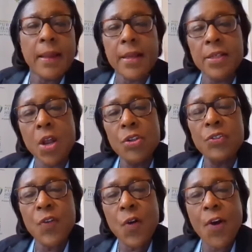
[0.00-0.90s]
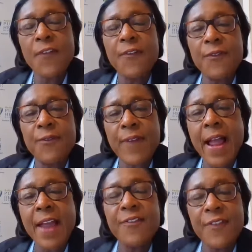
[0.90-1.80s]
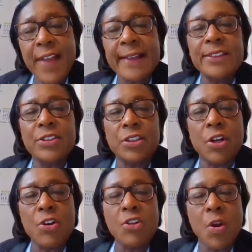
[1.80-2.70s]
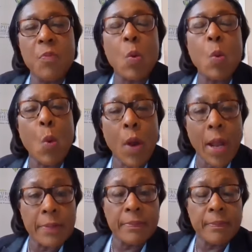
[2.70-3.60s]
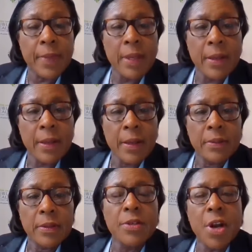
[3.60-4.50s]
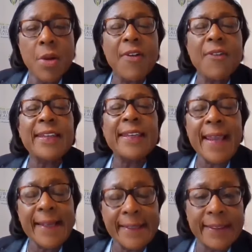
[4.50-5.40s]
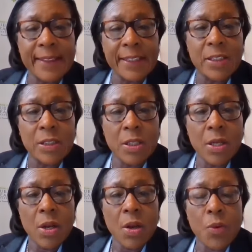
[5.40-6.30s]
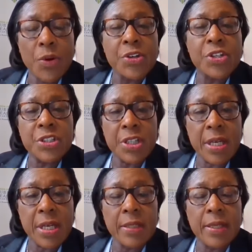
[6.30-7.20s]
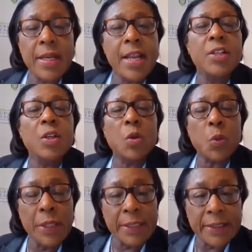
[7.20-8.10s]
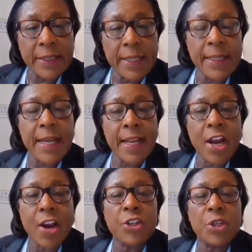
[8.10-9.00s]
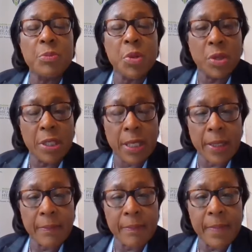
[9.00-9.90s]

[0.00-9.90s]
And those 5 factors are: number 1, the number of cases we are seeing increasing in our community.